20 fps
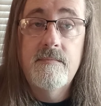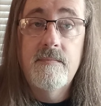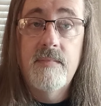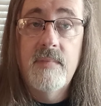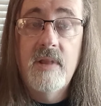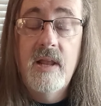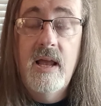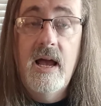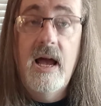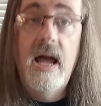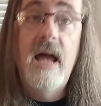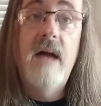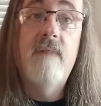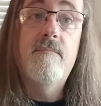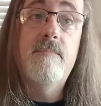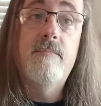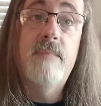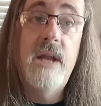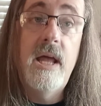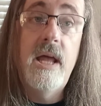I haven't
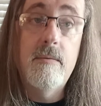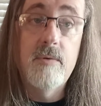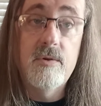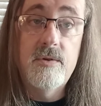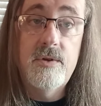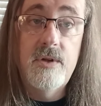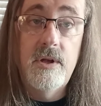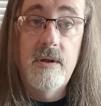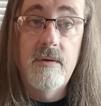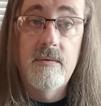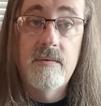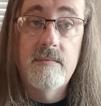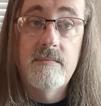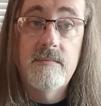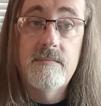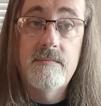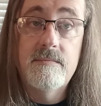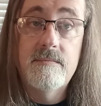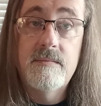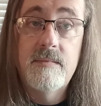been able to.
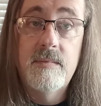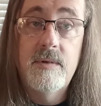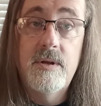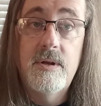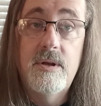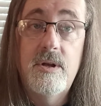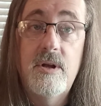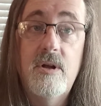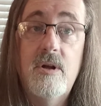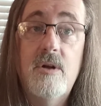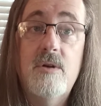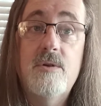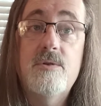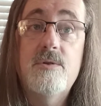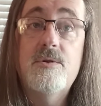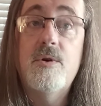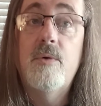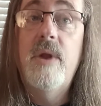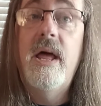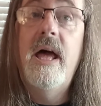So
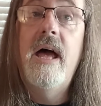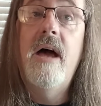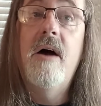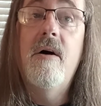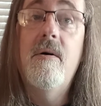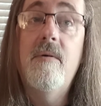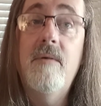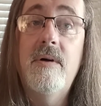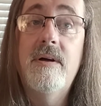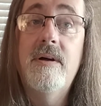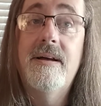now